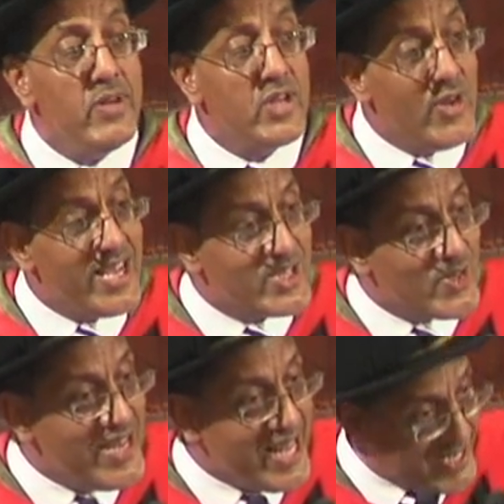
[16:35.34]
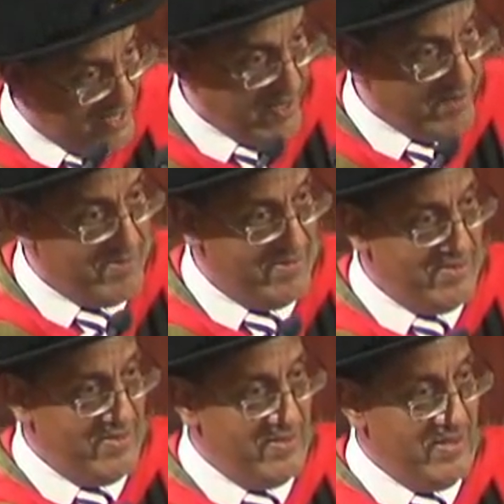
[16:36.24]
name and address on a letter, though.
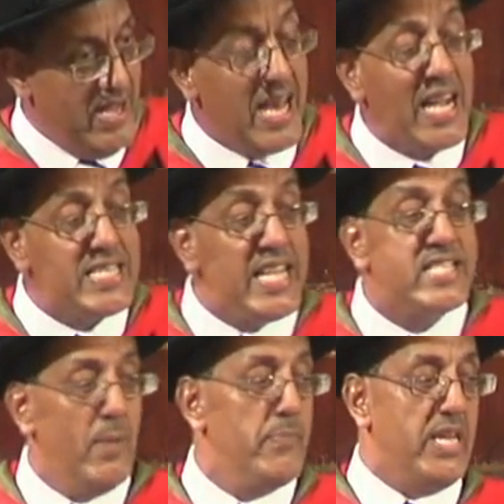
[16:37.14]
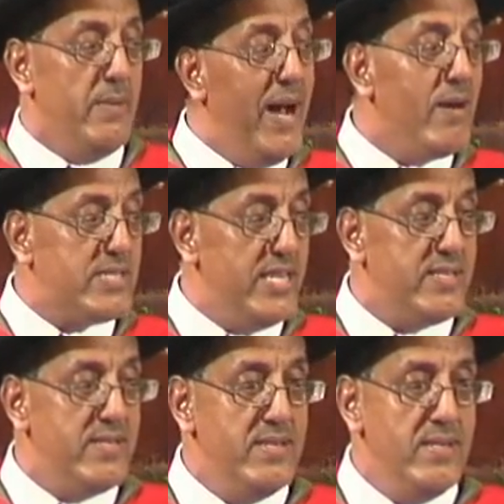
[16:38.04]
And I did something about
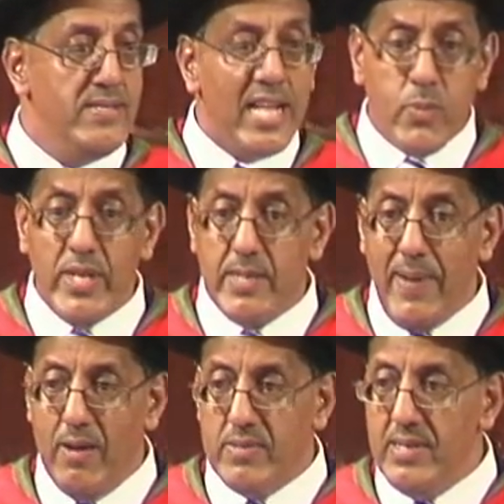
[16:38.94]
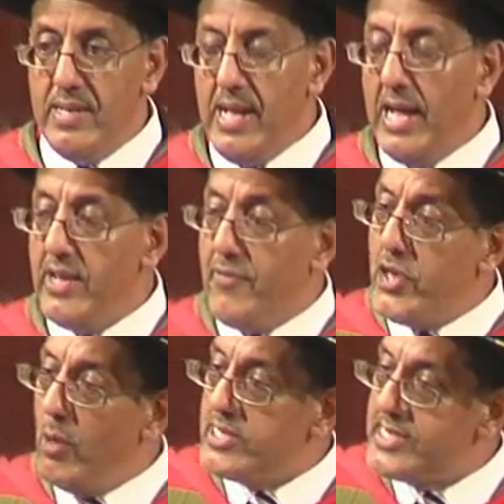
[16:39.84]
it. That's what it's about.
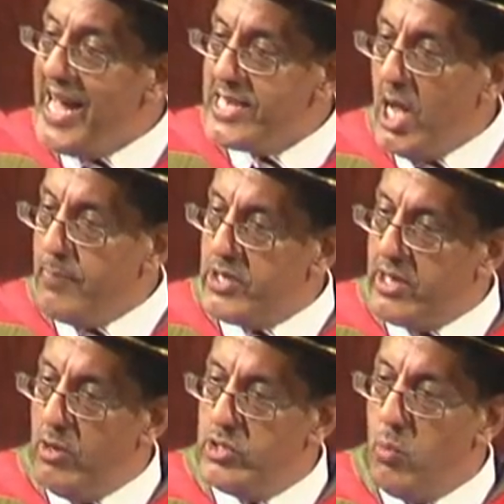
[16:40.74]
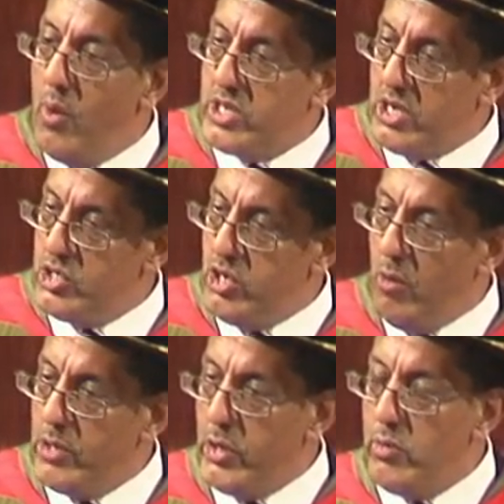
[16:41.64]
If you don't stand up to those who want to
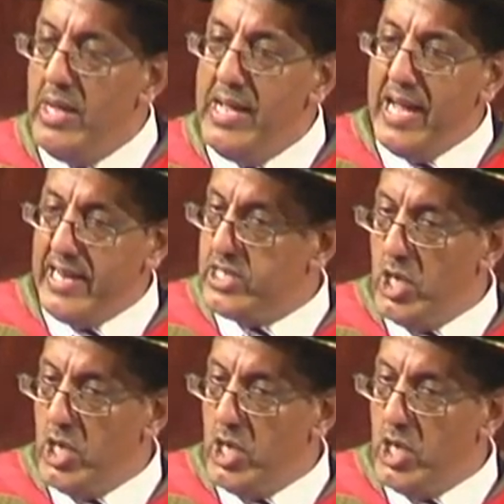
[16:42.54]
control you and